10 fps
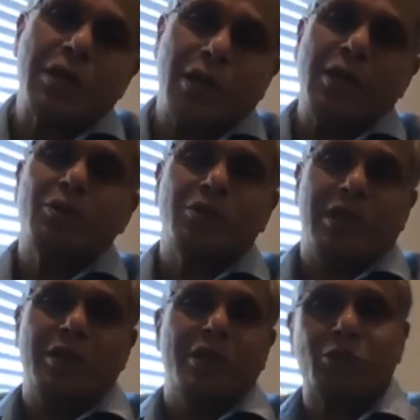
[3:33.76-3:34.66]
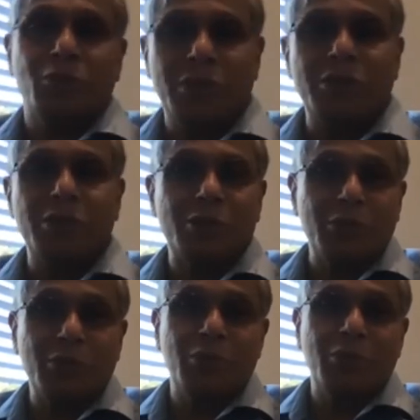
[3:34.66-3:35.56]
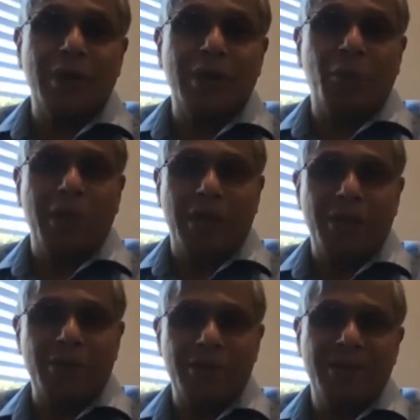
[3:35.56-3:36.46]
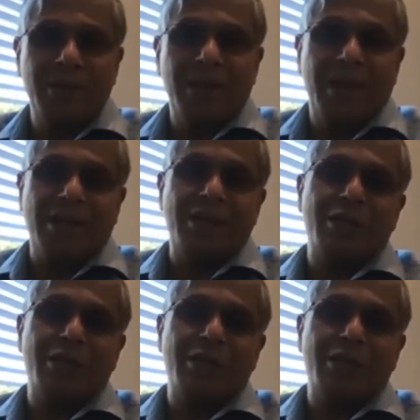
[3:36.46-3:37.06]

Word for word: trying to sell their switches to Equinix and mm-hmm. their